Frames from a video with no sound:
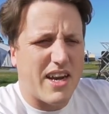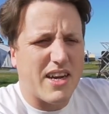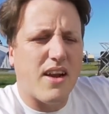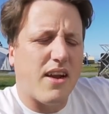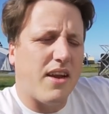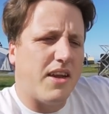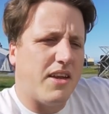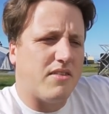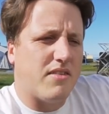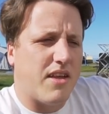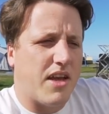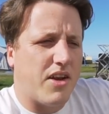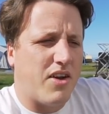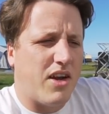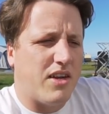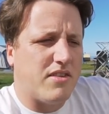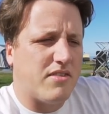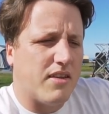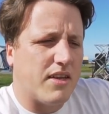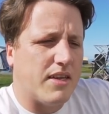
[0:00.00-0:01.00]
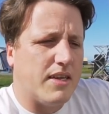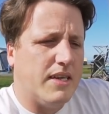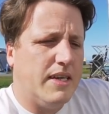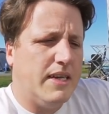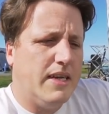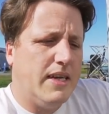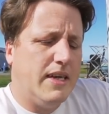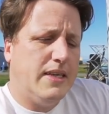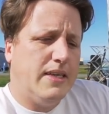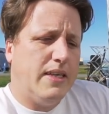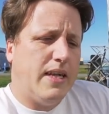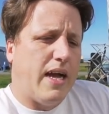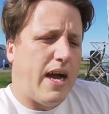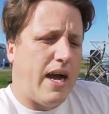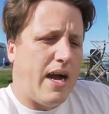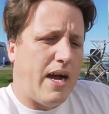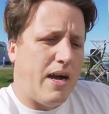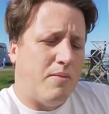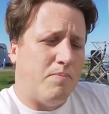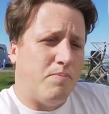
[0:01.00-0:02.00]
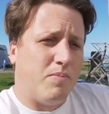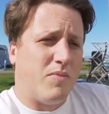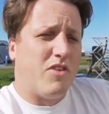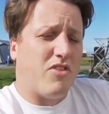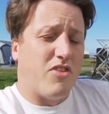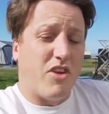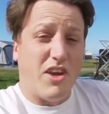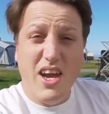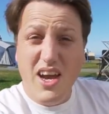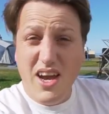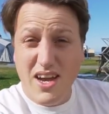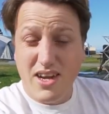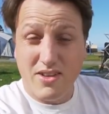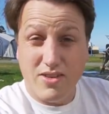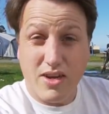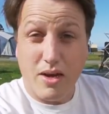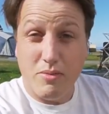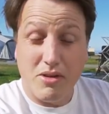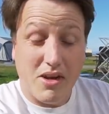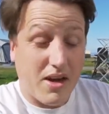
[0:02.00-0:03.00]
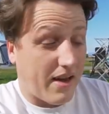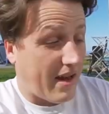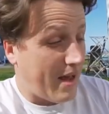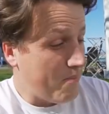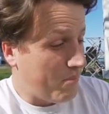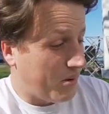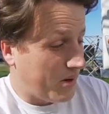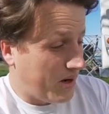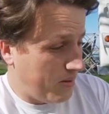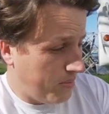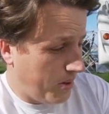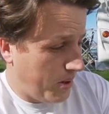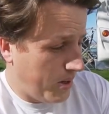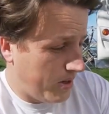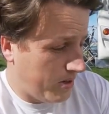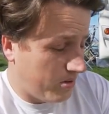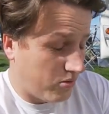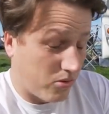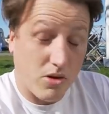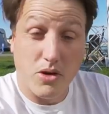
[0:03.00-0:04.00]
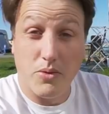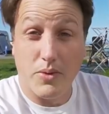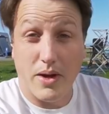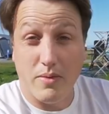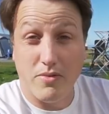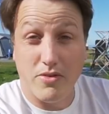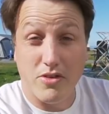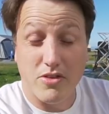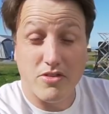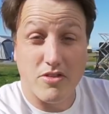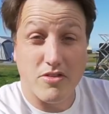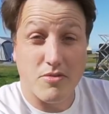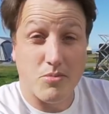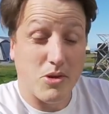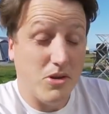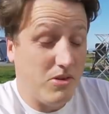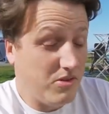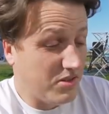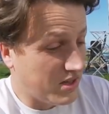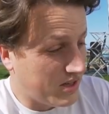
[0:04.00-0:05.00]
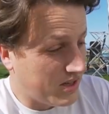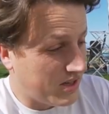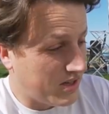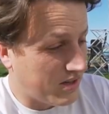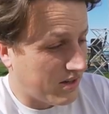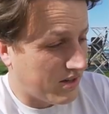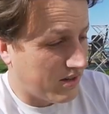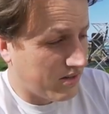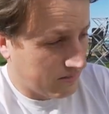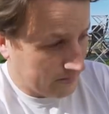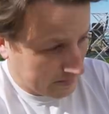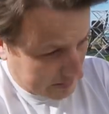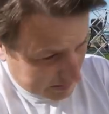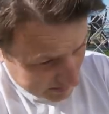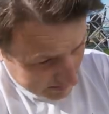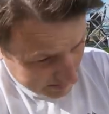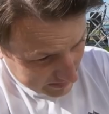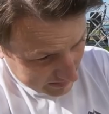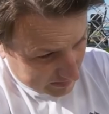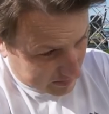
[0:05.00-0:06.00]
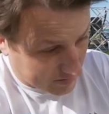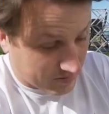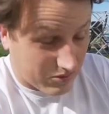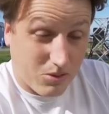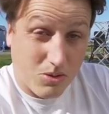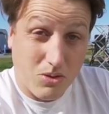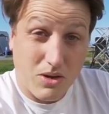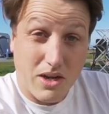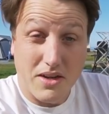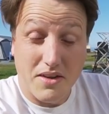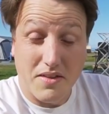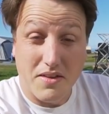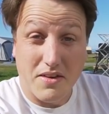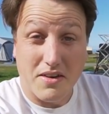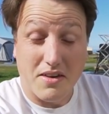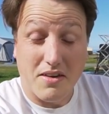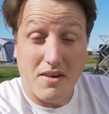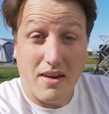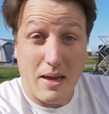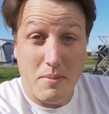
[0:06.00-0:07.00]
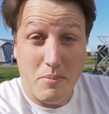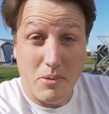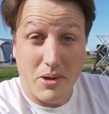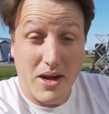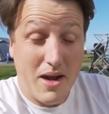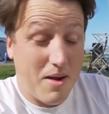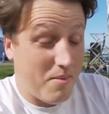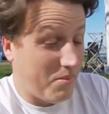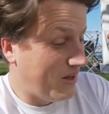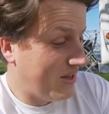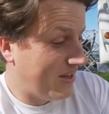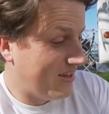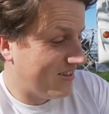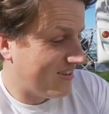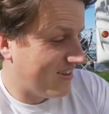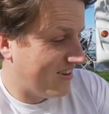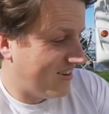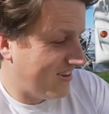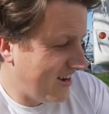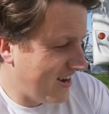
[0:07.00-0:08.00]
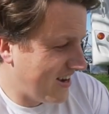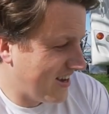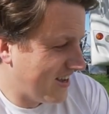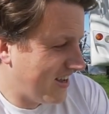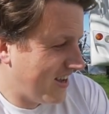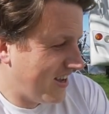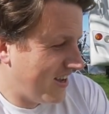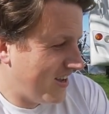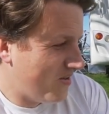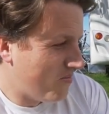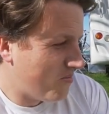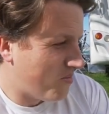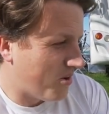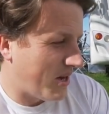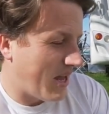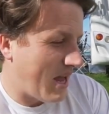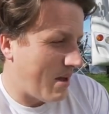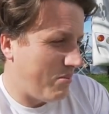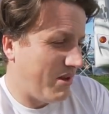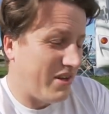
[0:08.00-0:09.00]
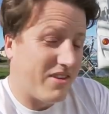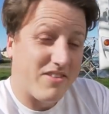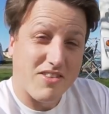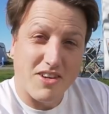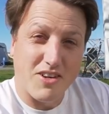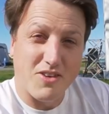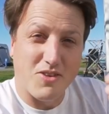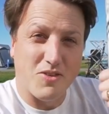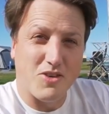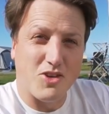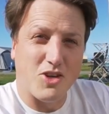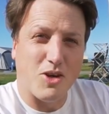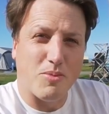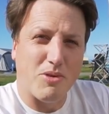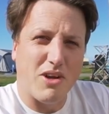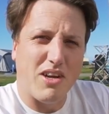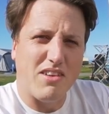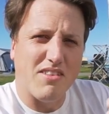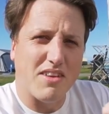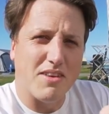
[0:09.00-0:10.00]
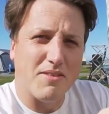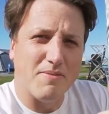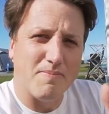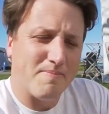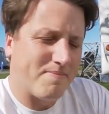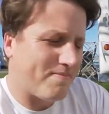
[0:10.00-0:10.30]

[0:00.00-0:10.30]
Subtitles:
It clears that nicely. So yeah, time to clamp it up, or glue it up first I suppose, and then crawl under there and clamp it up. So yeah, pretty happy, it's going to do the job nicely.